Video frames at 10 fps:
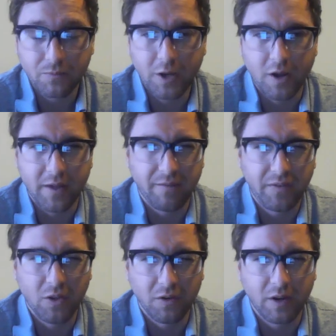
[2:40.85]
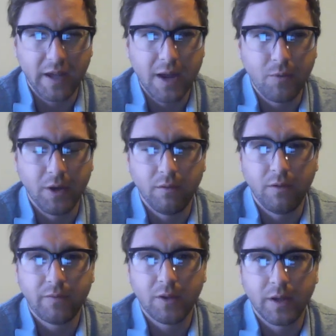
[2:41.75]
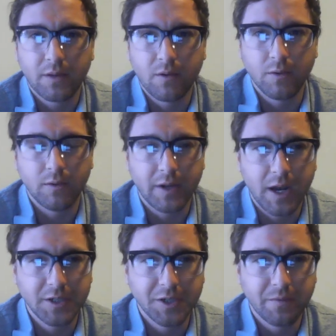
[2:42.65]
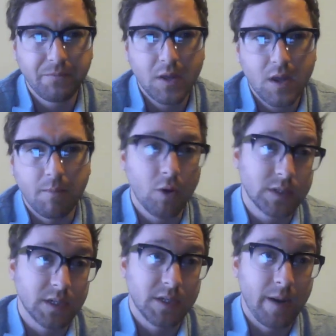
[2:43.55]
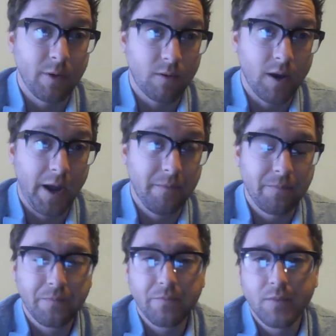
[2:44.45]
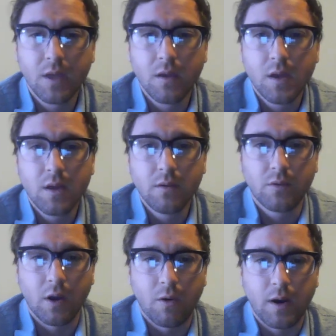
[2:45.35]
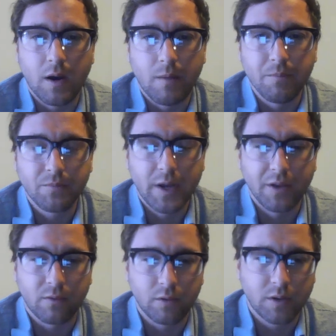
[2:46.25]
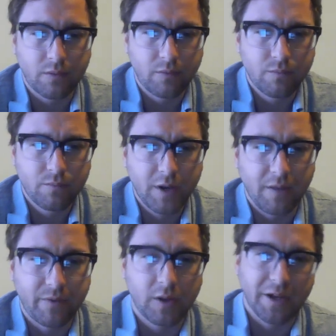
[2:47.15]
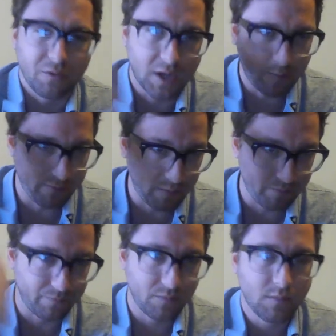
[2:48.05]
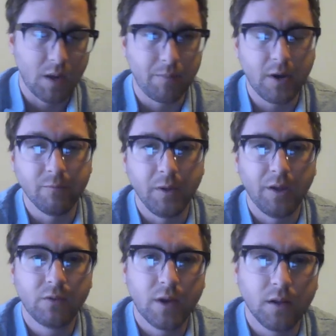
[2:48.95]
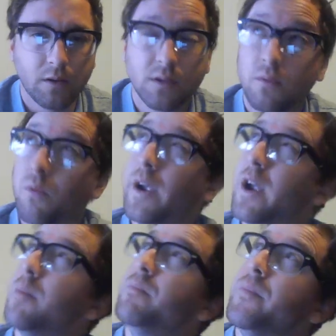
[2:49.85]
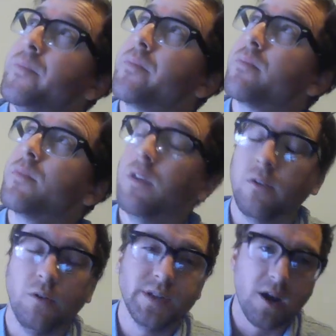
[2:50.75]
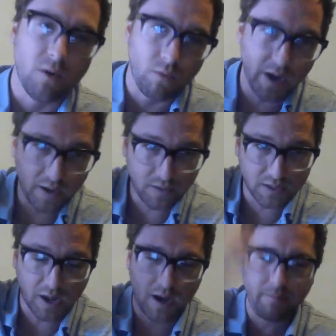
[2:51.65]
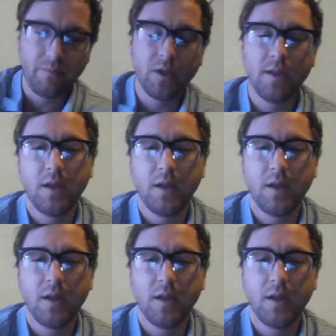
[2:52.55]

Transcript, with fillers: You know that feeling you get when you feel like someone's looking at you. Most of the time, you're right. So um, I just looked, and it felt like it was coming from above me. So I looked way up in this hotel, way at the top.